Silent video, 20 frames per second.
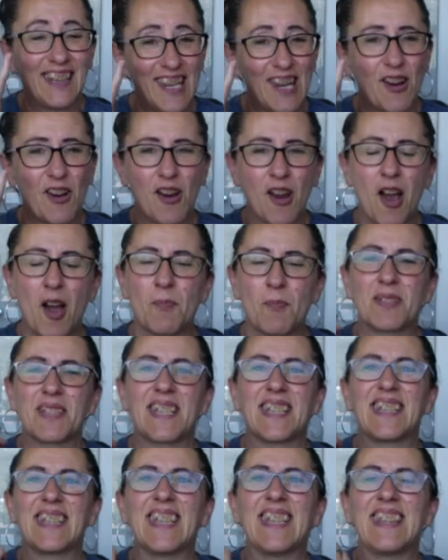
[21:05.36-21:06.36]
they are
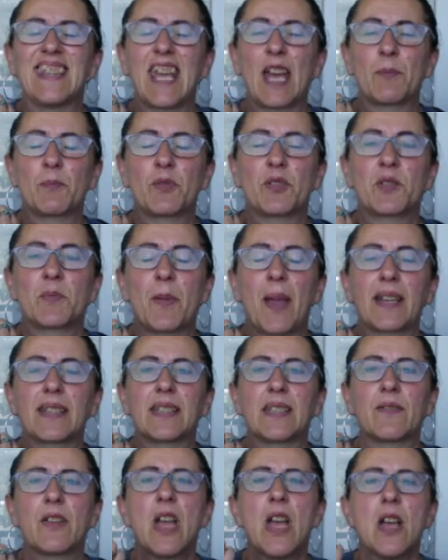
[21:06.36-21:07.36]
opposite in that
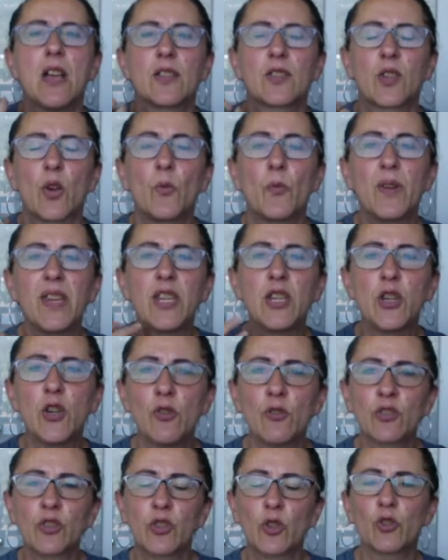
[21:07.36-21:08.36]
perspective. So we
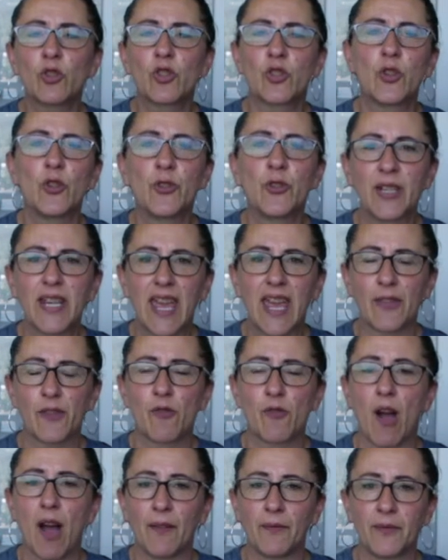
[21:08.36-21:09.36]
use those two
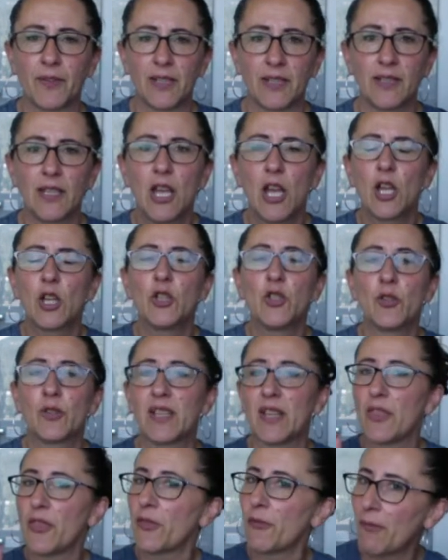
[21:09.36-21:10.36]
together often. You
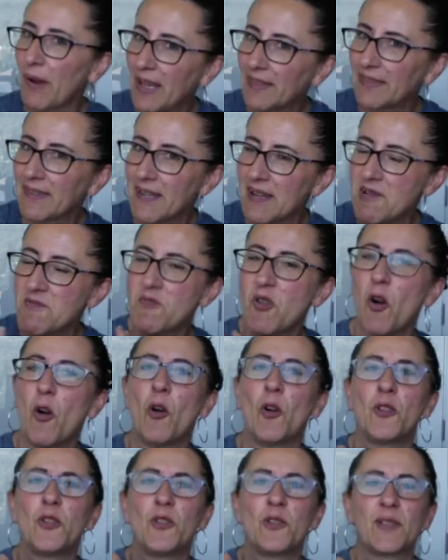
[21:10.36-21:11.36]
can thread them
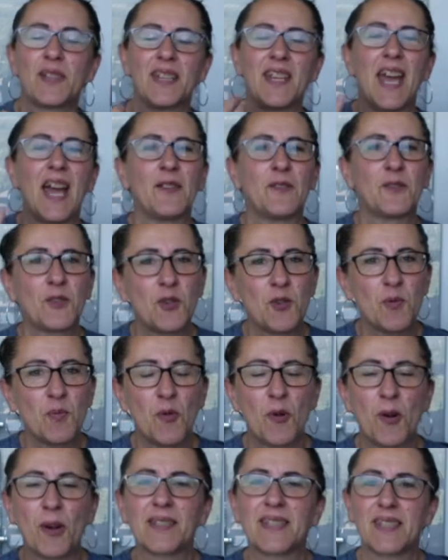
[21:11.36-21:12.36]
or you can have 2
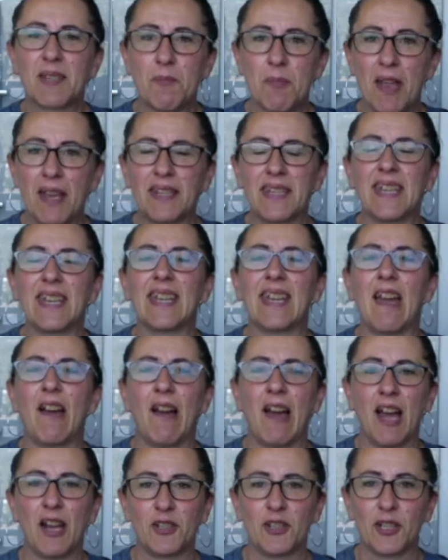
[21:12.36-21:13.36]
points depending on
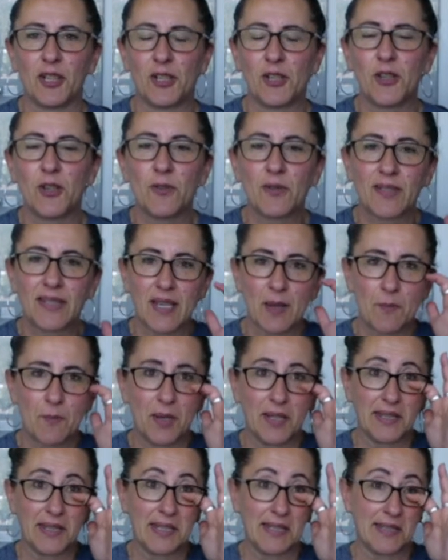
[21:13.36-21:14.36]
how you're going to use them.
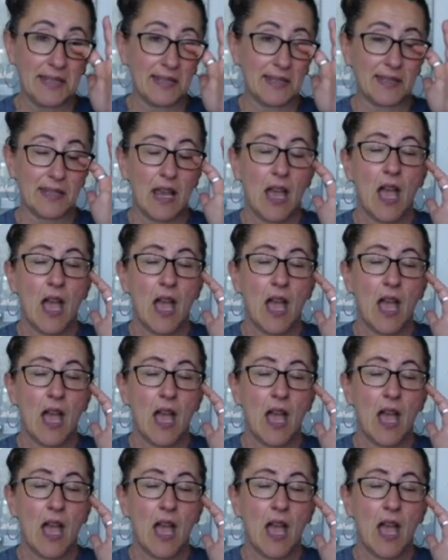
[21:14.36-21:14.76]
But this is